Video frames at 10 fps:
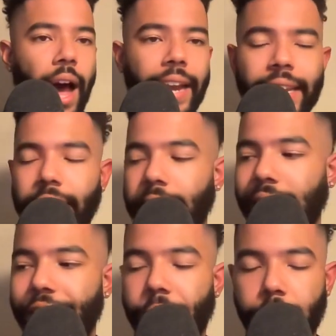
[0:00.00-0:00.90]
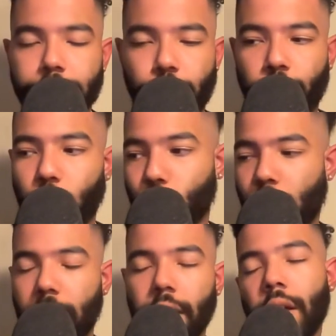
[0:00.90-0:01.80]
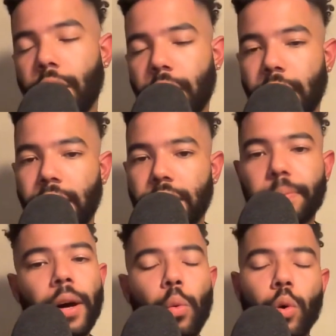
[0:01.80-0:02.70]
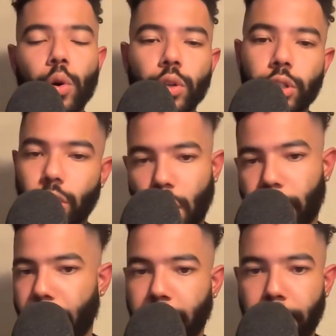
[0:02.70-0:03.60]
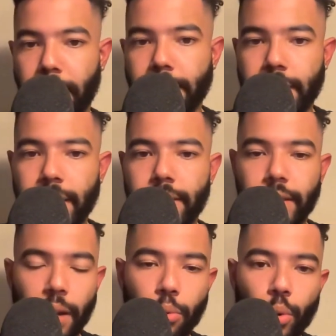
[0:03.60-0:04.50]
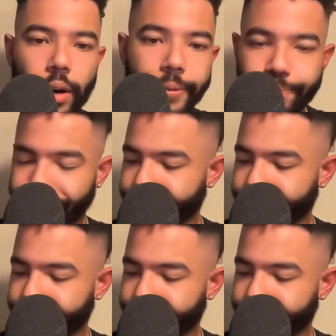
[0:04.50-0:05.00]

I didn't even necessarily rank the needs, but we're going to talk about the biggest needs. Number one,